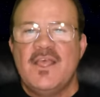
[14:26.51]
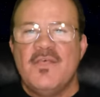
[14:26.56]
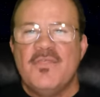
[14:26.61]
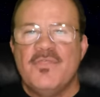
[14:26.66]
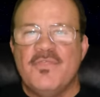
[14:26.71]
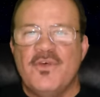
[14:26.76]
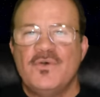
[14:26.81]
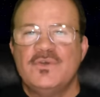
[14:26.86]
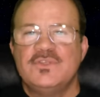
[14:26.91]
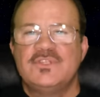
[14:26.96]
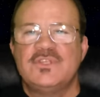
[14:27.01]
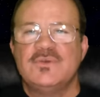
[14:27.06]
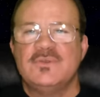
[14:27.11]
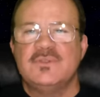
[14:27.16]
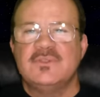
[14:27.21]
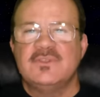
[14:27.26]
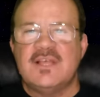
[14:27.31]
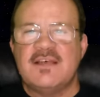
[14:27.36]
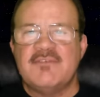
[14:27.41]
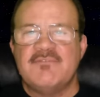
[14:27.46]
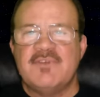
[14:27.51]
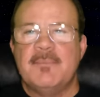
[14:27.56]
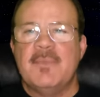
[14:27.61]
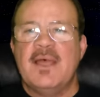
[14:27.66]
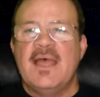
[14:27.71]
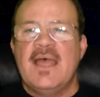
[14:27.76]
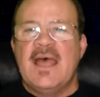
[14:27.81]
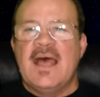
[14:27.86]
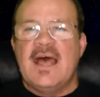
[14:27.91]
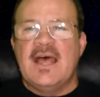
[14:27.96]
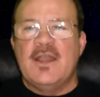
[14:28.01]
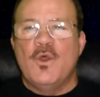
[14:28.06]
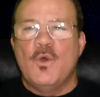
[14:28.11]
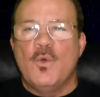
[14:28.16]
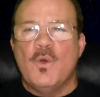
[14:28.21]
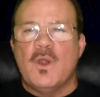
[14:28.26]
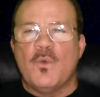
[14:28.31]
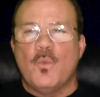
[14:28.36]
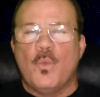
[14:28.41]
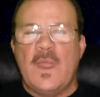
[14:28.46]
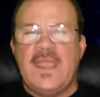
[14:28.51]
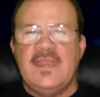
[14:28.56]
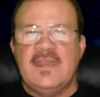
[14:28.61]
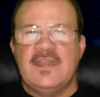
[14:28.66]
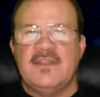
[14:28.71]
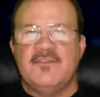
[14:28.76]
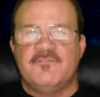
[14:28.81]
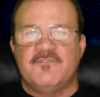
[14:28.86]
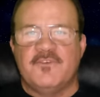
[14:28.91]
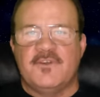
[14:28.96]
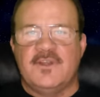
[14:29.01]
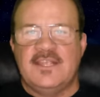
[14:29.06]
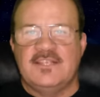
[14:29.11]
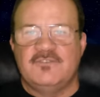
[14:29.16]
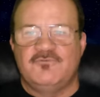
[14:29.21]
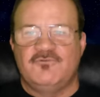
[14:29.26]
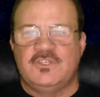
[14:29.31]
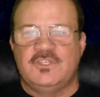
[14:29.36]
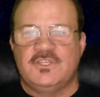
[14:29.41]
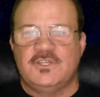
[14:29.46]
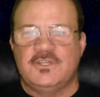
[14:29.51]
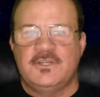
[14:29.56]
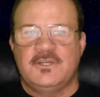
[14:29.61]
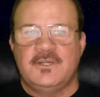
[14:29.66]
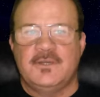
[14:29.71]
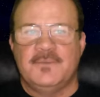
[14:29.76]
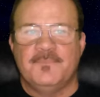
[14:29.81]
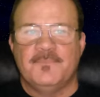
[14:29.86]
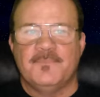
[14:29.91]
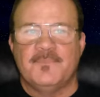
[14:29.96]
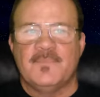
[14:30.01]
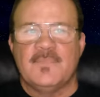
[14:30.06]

those who love him and who are waiting for his return.